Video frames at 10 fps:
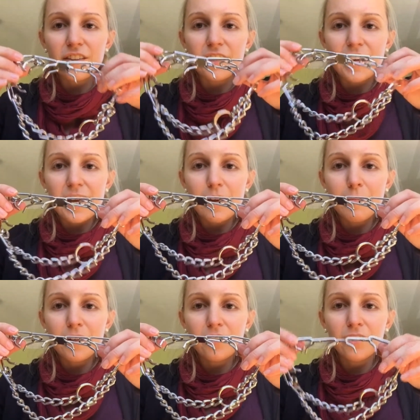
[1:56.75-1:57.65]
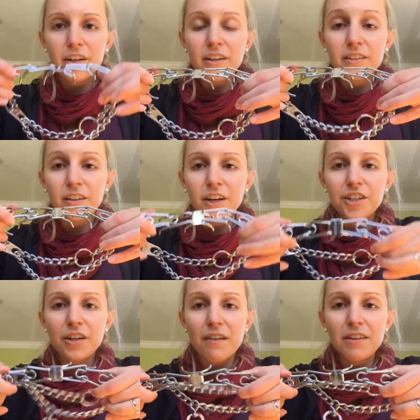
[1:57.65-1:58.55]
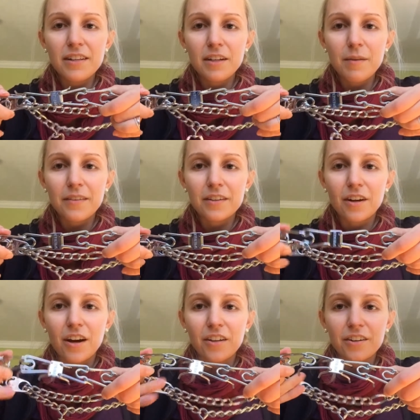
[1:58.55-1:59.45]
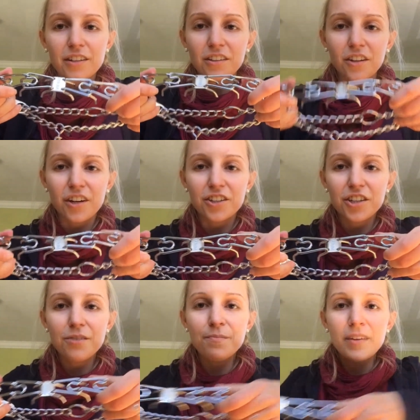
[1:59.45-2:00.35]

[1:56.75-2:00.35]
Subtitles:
the diameter is larger, everything about this collar is larger.